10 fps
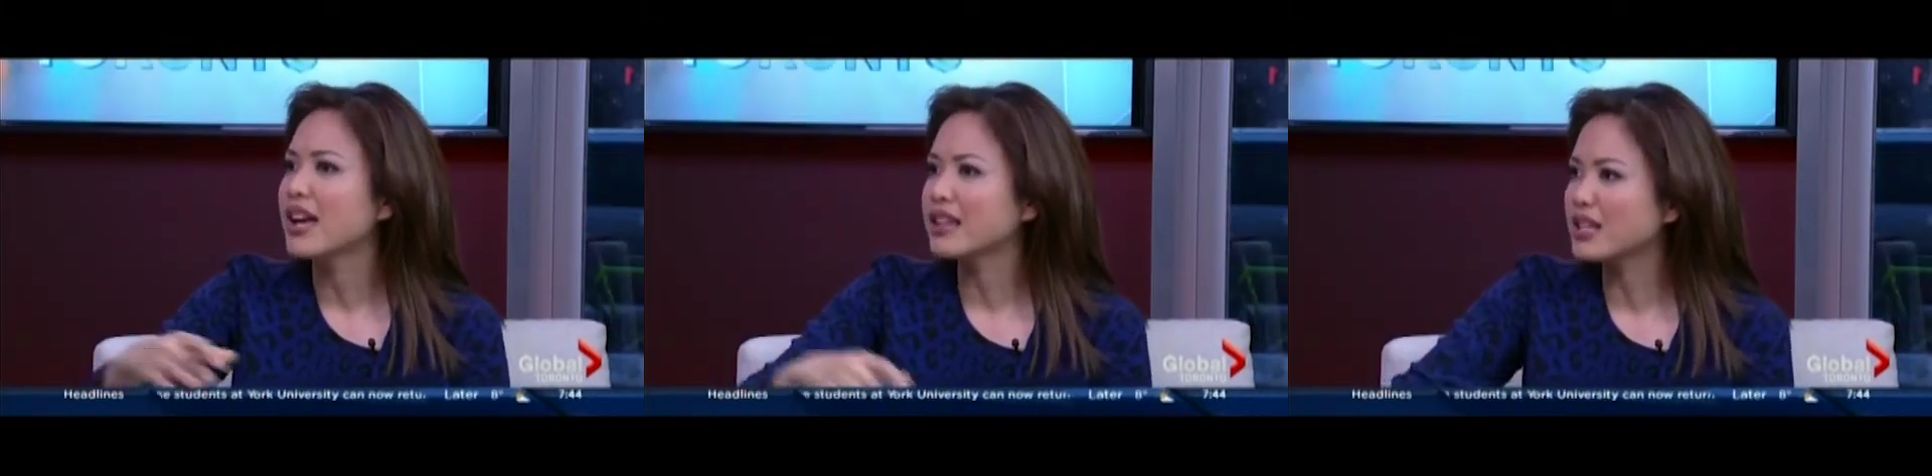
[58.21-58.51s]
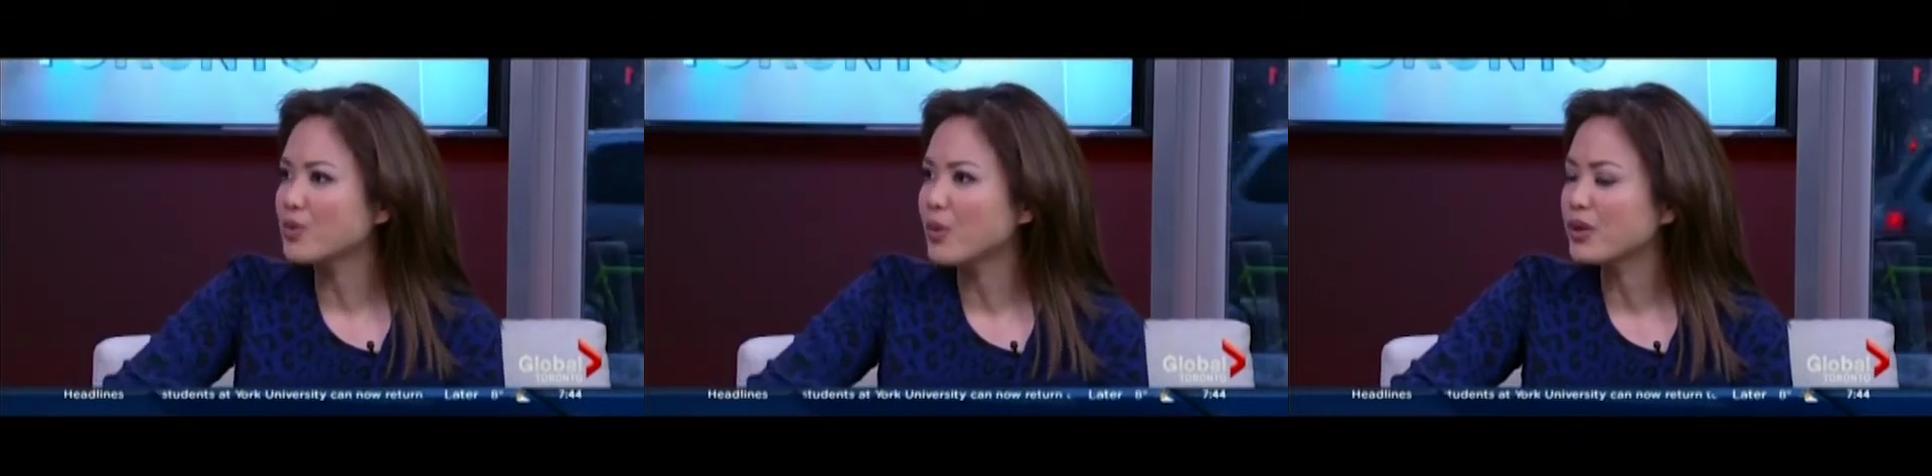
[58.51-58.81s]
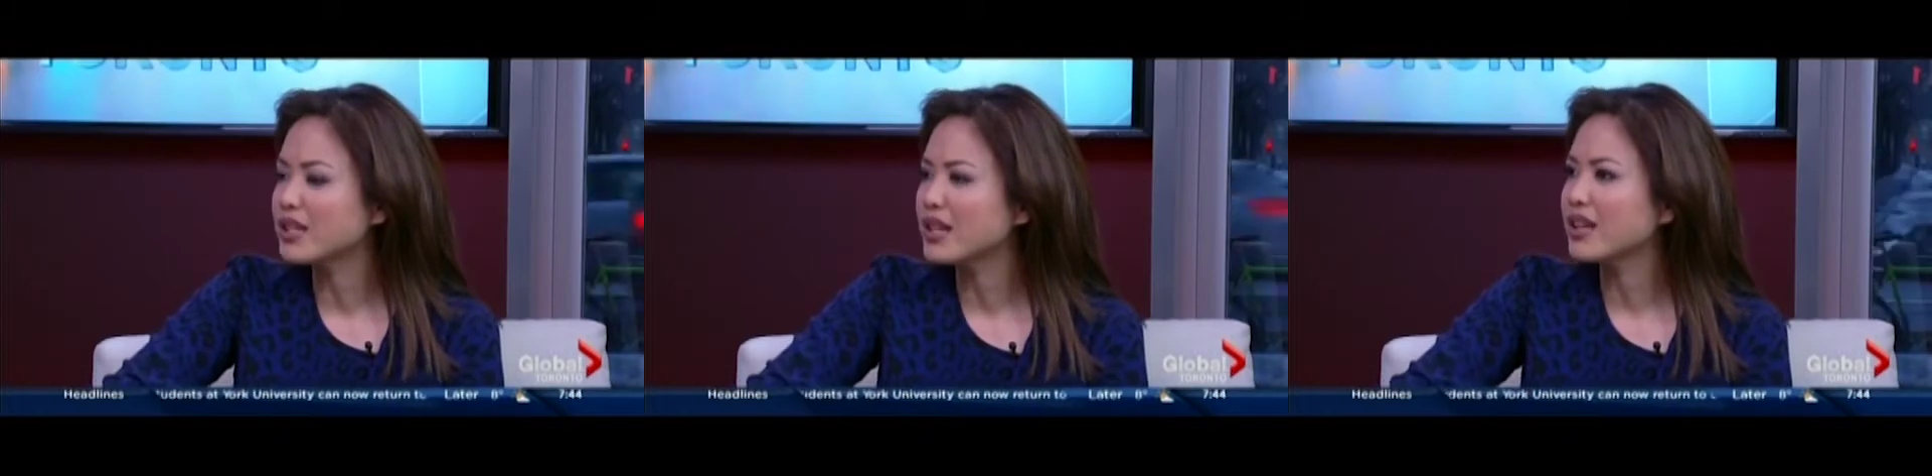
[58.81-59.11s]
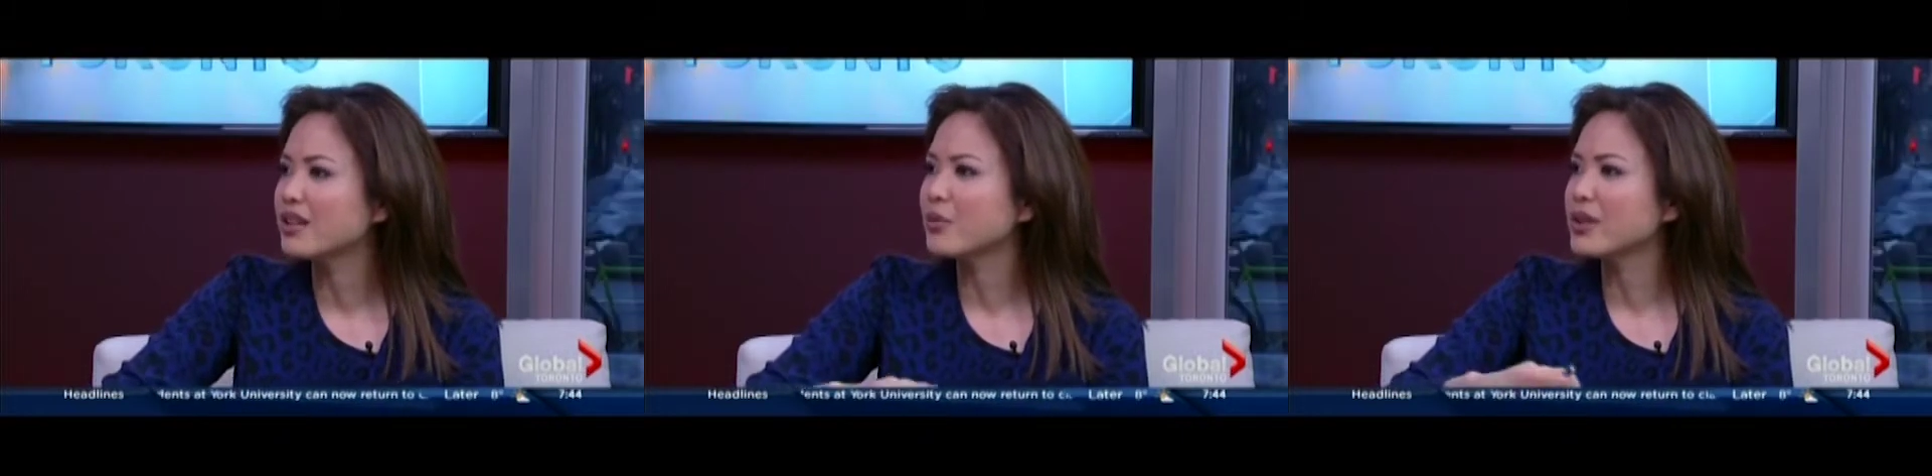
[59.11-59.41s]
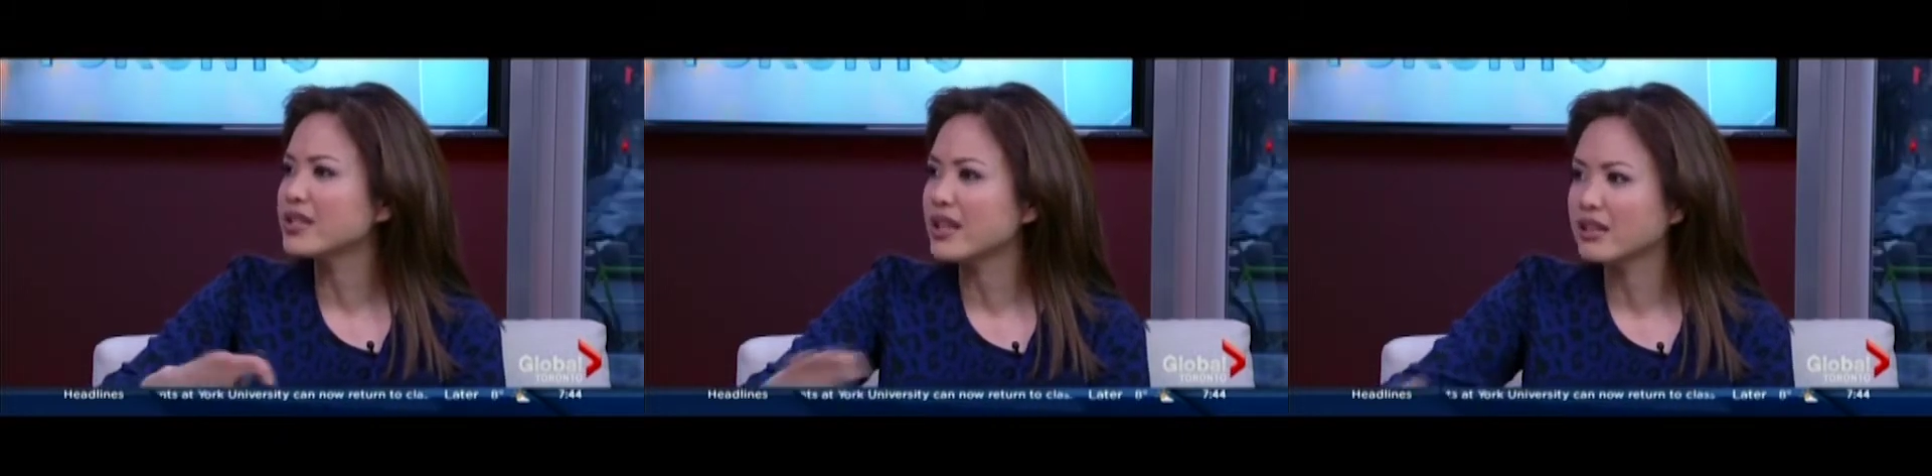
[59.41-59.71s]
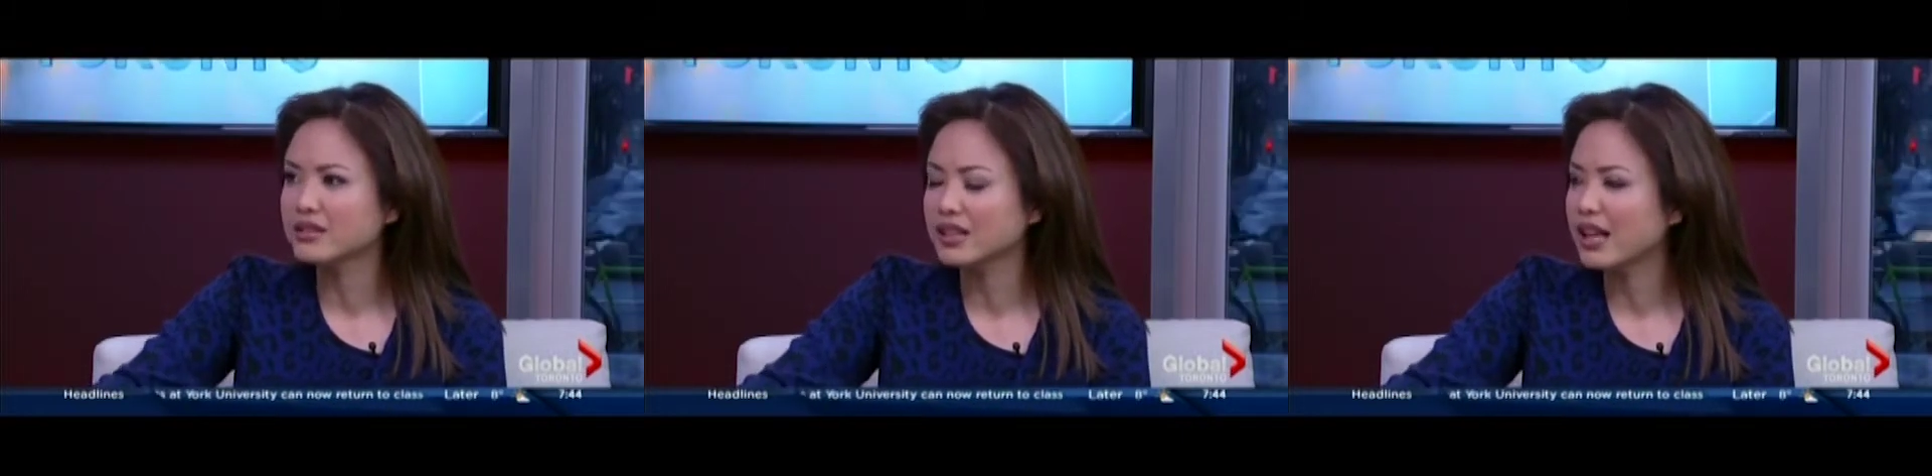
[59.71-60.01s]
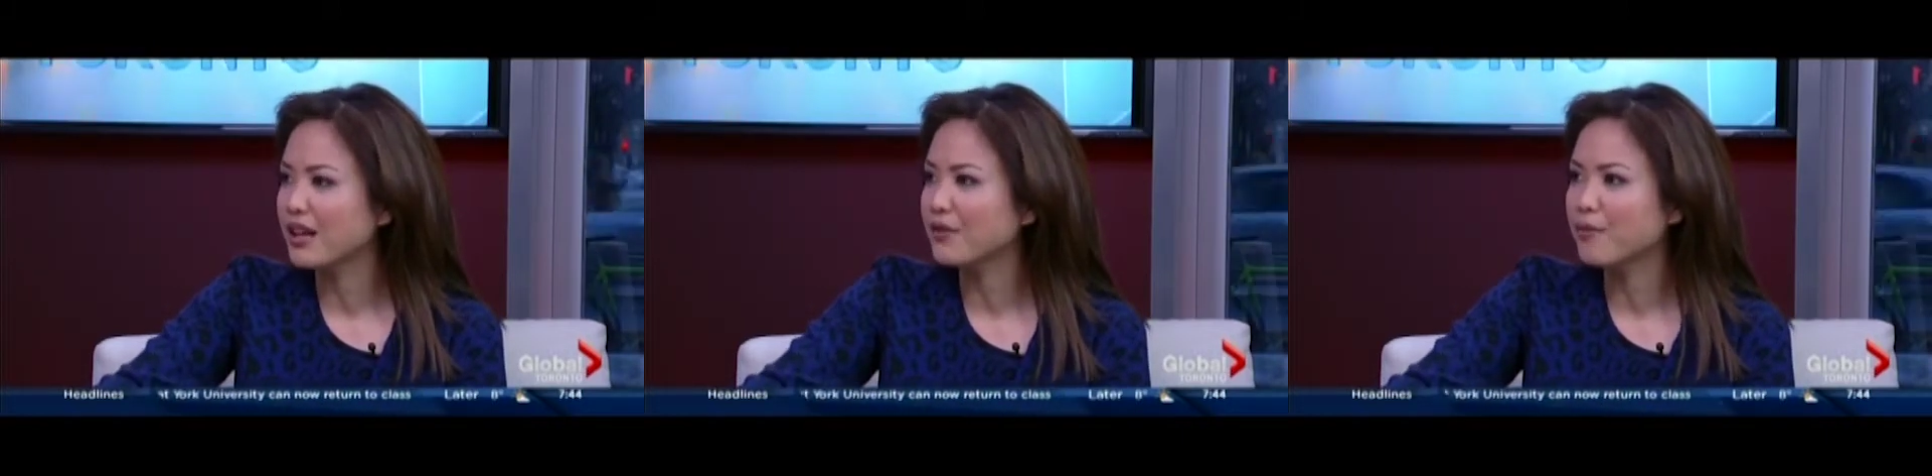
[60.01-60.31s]
And that's what we did. We settled
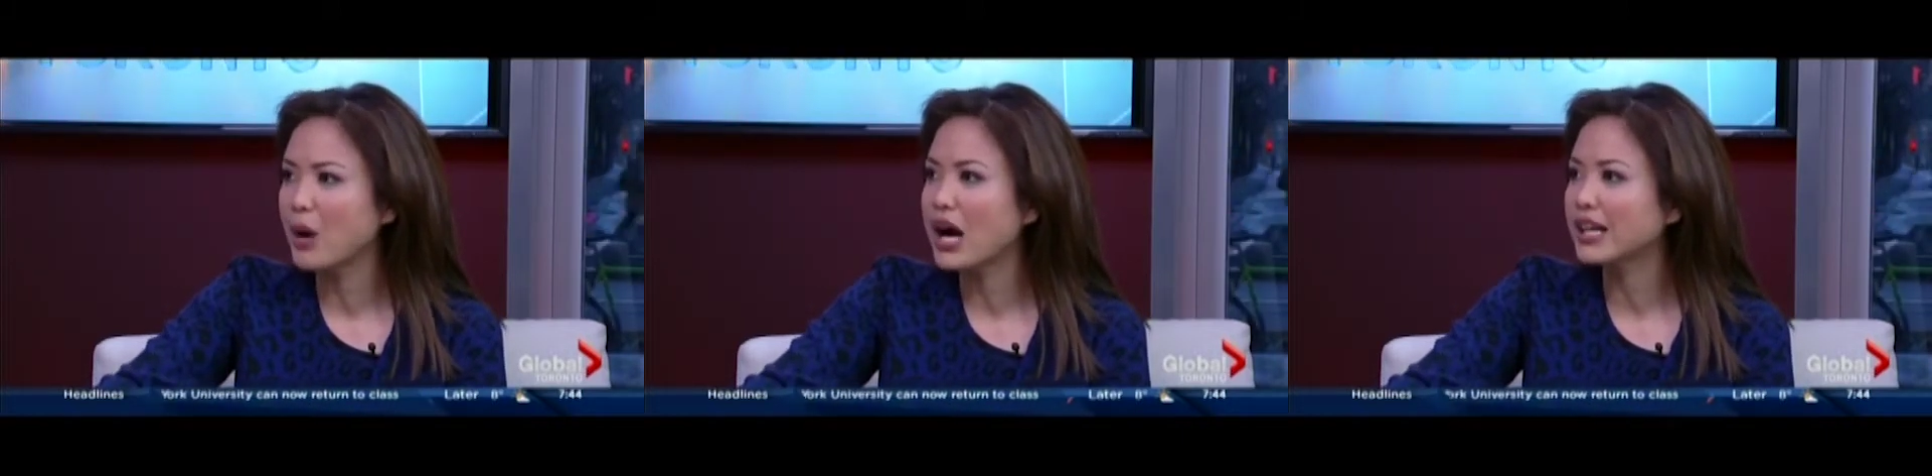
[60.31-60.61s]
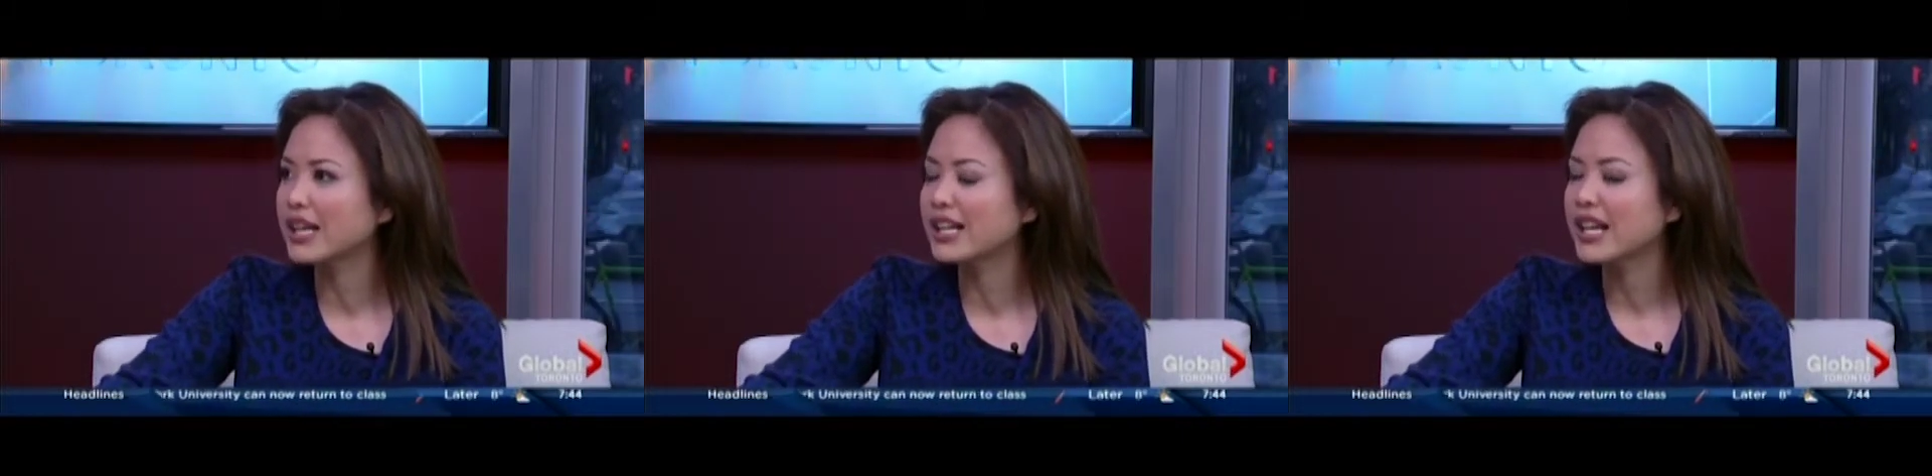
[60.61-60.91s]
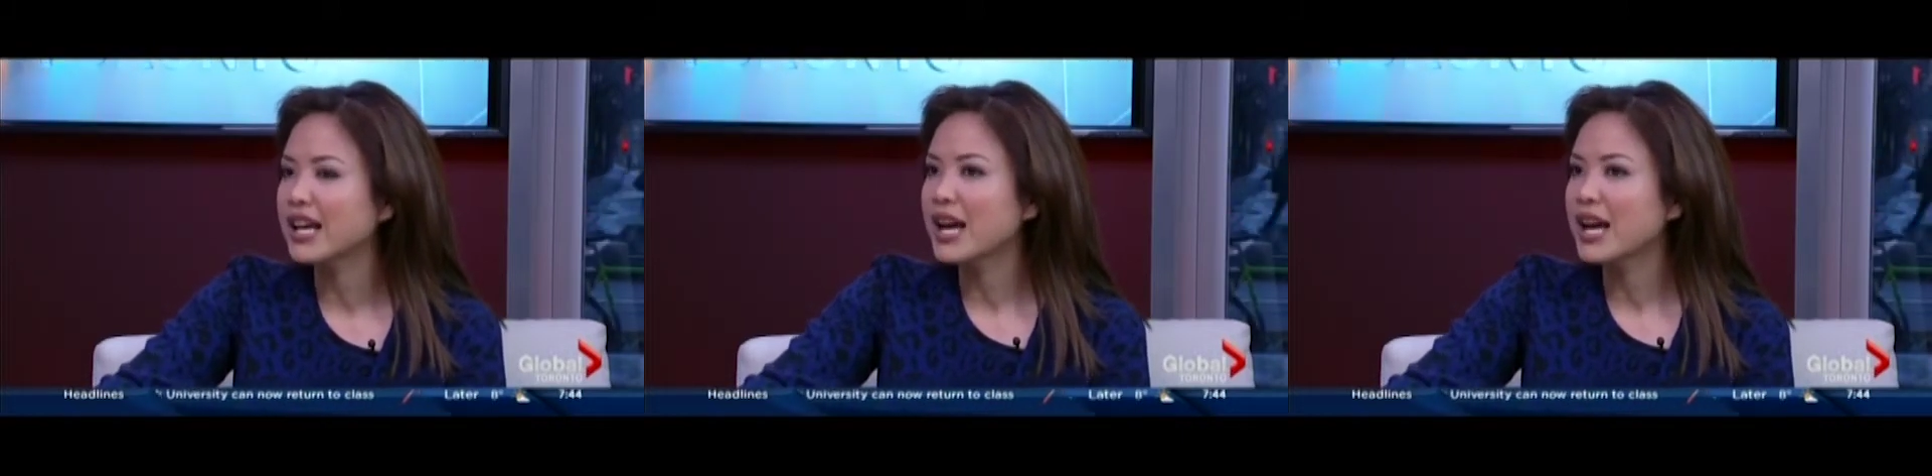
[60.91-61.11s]
it out of pocket.